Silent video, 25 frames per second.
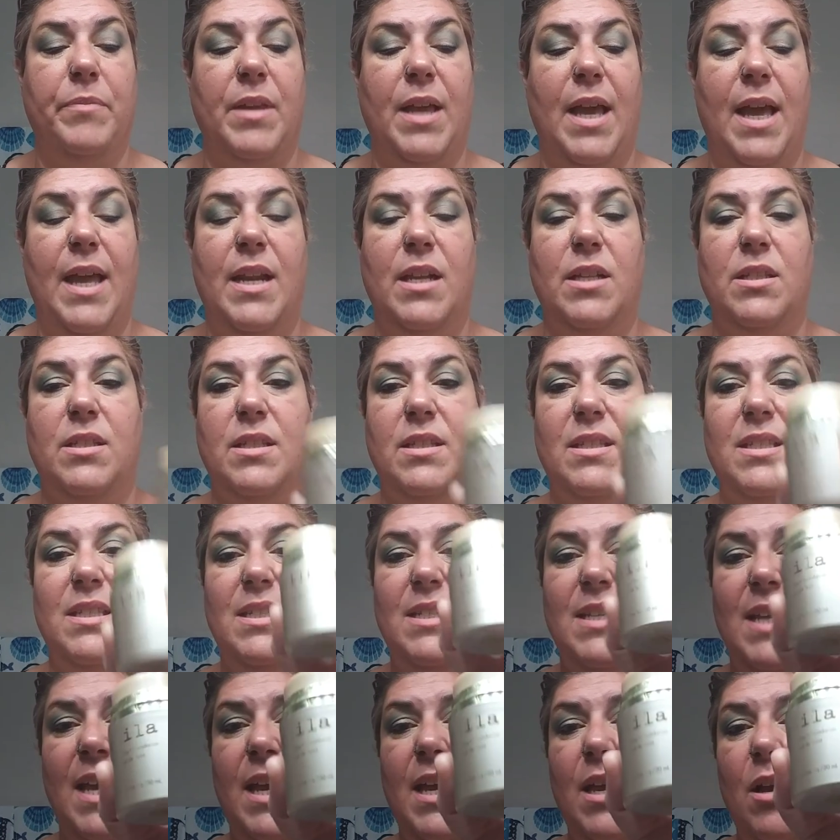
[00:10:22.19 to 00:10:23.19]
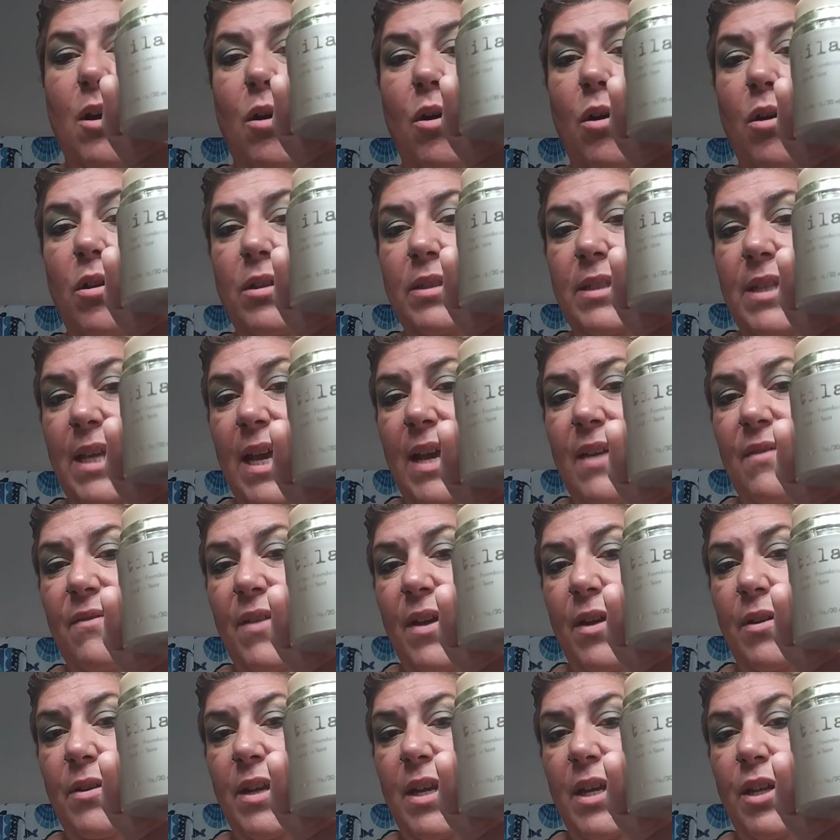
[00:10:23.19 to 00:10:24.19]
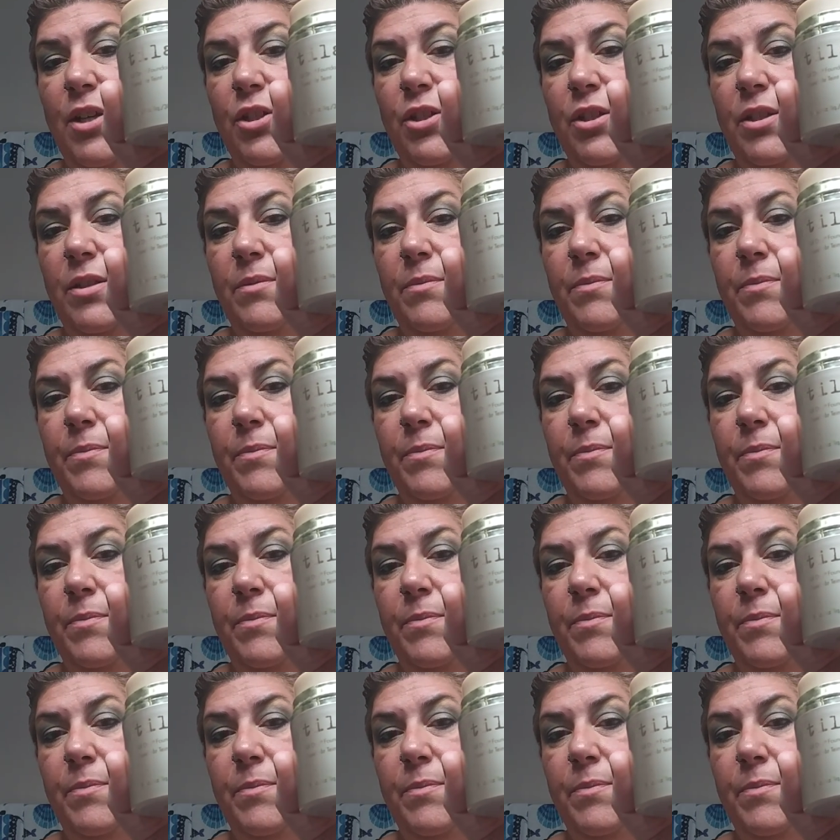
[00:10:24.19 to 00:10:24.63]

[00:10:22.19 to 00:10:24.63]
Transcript: and it's a stay all day foundation.